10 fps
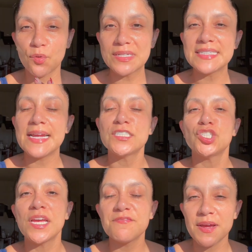reason I
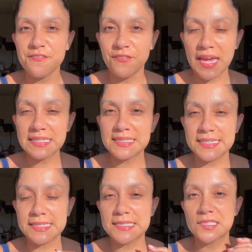shave my face
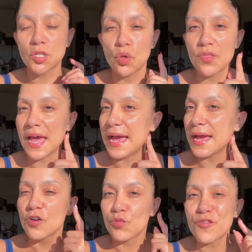is so
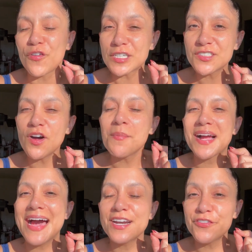that, well, first of all, I'm
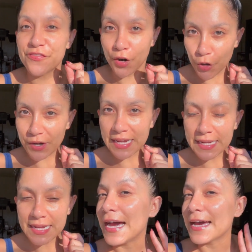kind of furry.
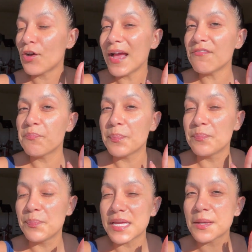I don't
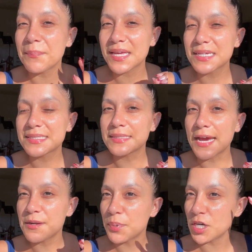have big, big
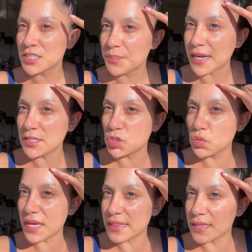sideburns, but I
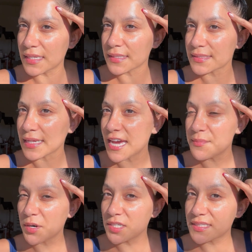do get the
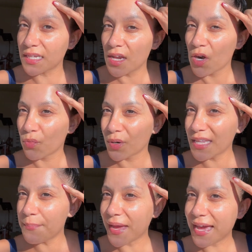sideburns
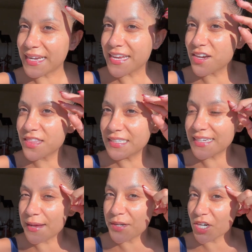really bad here. They
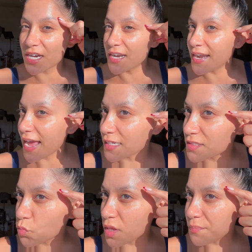damn near
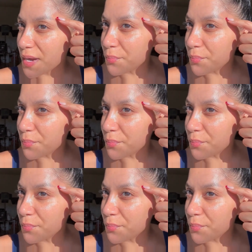connect with my